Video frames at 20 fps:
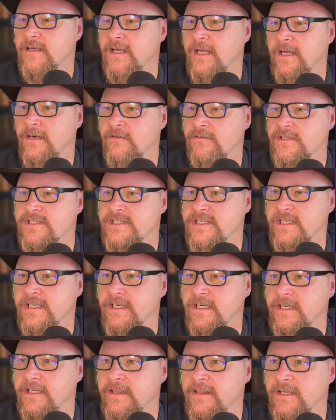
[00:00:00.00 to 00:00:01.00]

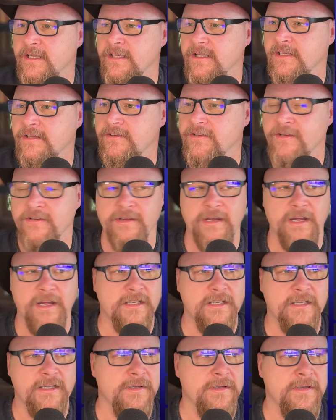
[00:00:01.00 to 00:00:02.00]
anything that says
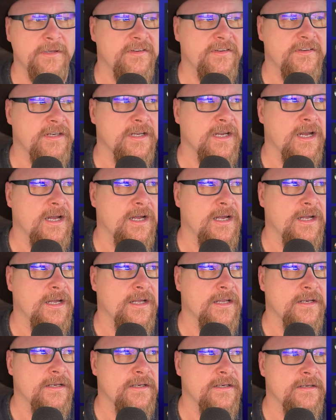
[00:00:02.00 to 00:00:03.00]
occupancy
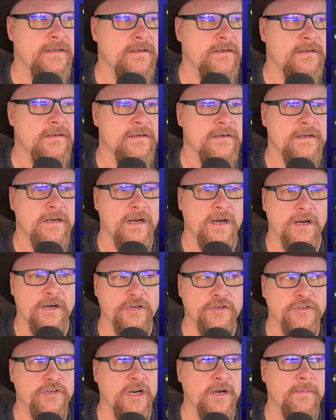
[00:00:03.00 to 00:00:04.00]
on. Are
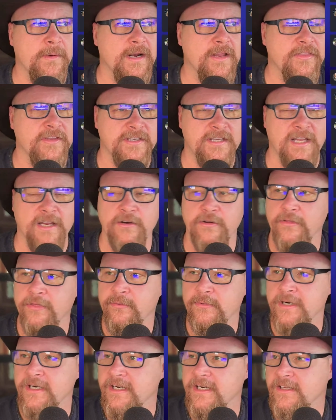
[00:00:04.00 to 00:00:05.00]
you talking about on the
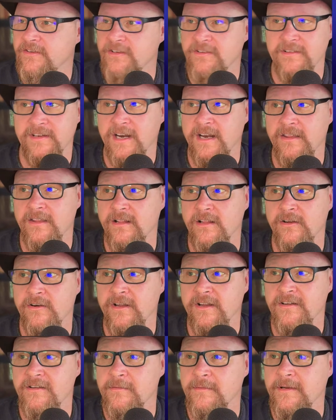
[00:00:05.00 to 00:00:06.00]
1003? Because it's not on the loan
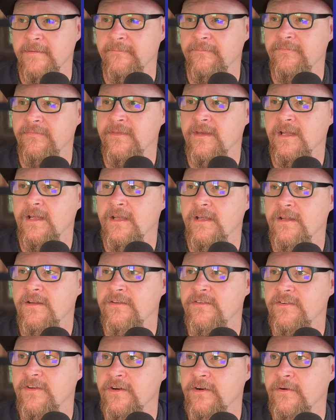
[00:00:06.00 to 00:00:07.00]
estimate.
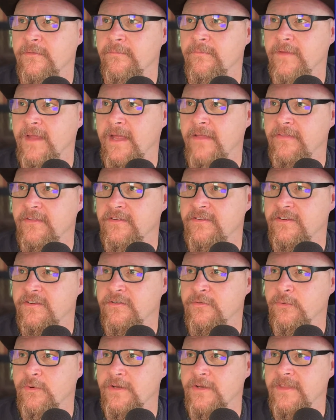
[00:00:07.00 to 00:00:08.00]
So, and this
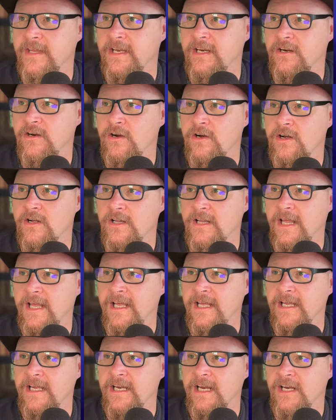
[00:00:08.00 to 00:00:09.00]
is what they call
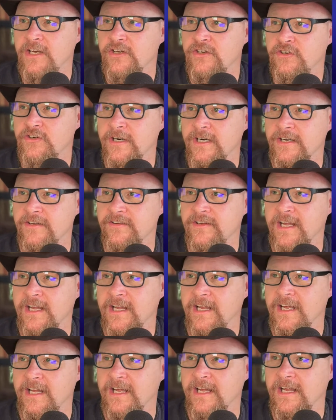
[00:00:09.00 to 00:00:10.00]
a
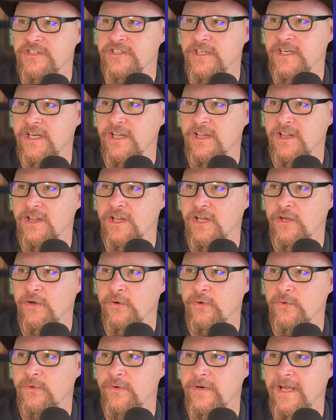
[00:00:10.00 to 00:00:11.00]
transaction
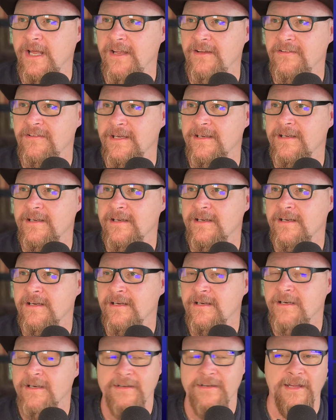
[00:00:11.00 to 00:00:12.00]
loan estimate.
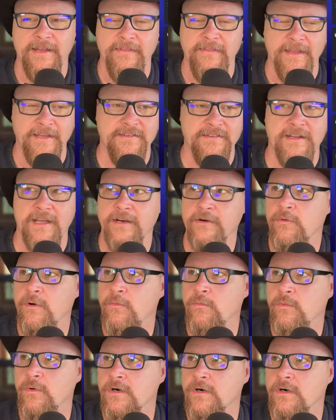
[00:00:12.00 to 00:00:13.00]
And that's kind of
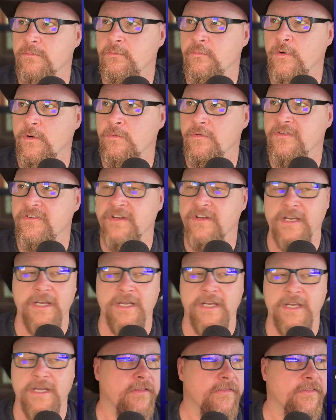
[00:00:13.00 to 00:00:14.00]
what we're sticking
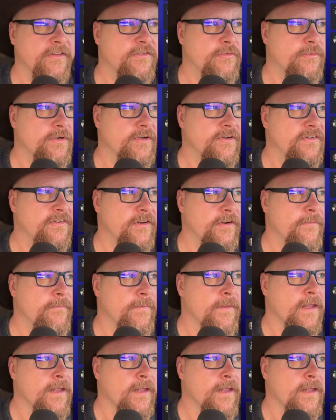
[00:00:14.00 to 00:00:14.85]
on this one. So,